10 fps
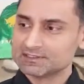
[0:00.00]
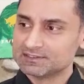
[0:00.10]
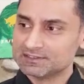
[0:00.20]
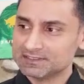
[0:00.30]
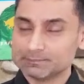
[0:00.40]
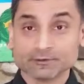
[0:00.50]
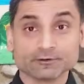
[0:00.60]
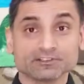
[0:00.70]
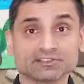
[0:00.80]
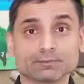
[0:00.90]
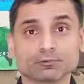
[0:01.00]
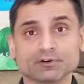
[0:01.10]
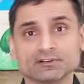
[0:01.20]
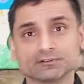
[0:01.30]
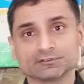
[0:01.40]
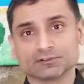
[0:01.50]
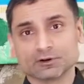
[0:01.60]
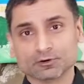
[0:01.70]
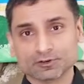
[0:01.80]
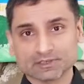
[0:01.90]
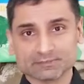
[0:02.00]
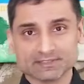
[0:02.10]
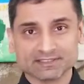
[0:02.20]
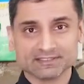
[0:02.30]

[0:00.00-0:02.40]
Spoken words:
The period separators are going to be